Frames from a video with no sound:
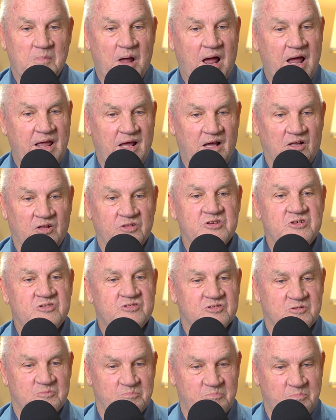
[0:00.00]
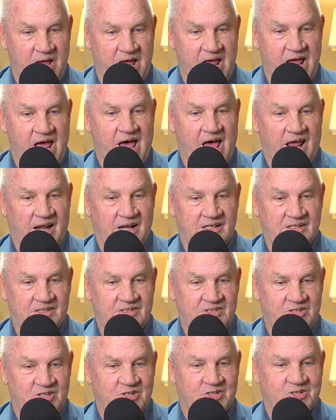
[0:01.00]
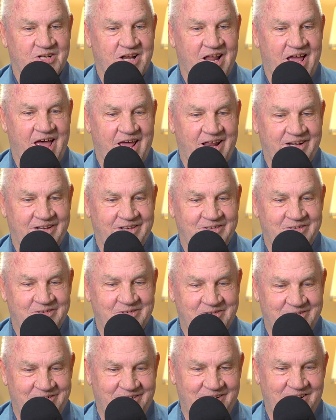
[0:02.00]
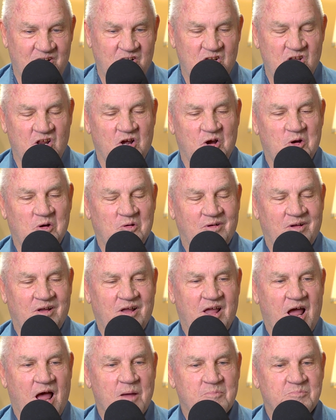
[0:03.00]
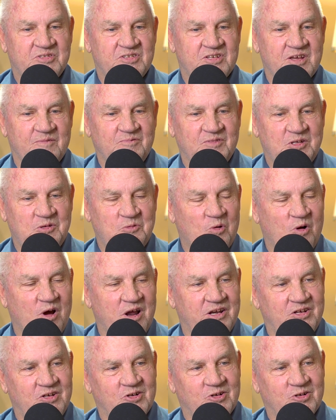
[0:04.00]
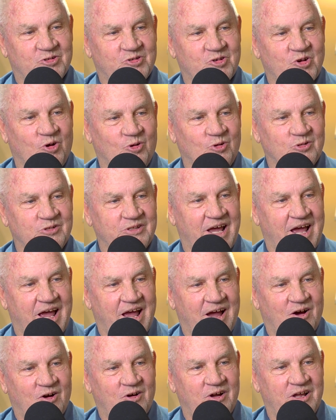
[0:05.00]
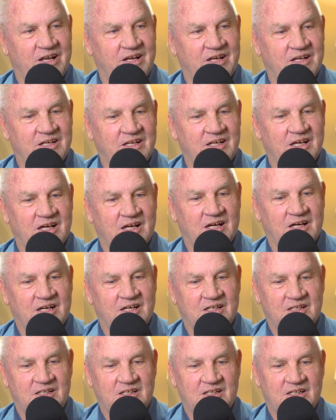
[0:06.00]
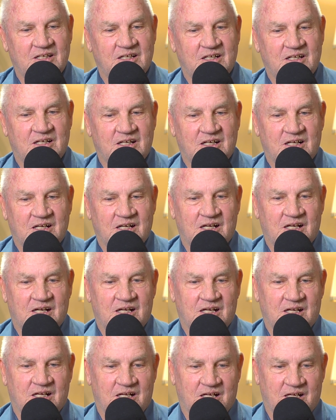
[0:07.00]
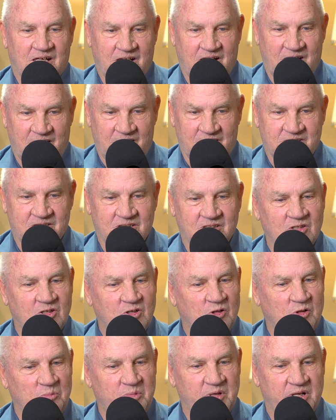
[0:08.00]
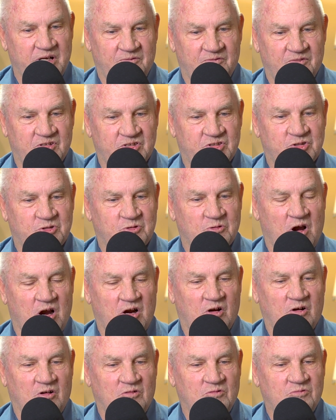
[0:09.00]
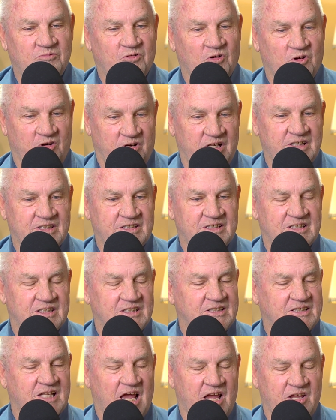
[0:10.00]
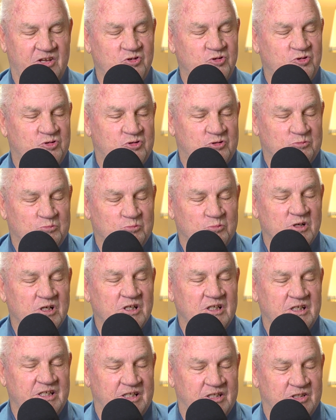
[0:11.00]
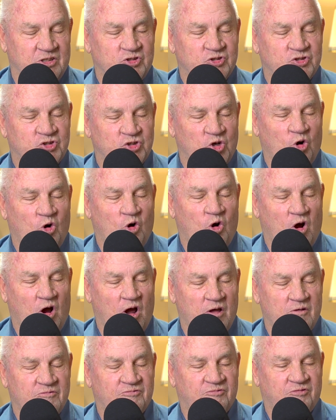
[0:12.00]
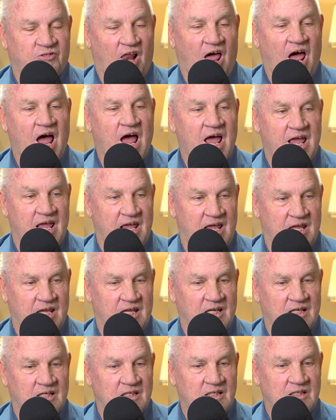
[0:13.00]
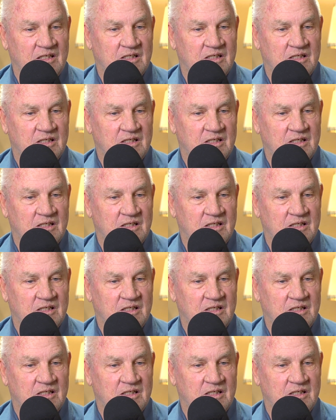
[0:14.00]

my health isn't bad. It's just not, you know, I'm 71 years old now, and uh, it's a little bit of a struggle. For instance, I used to really enjoy flying